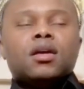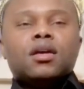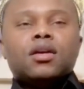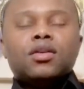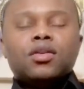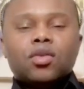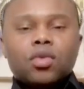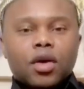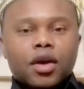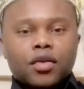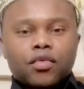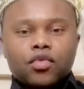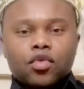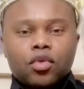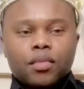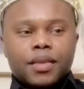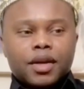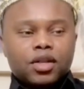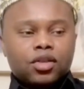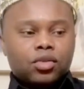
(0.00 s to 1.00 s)
you go in a
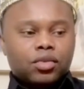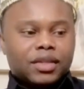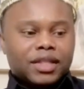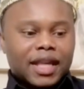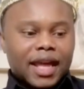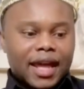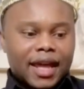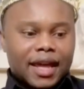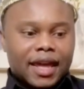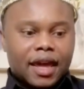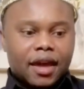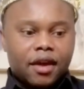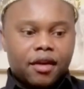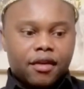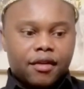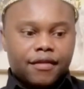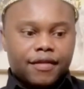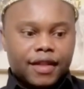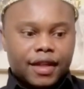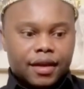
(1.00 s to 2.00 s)
room and you take care of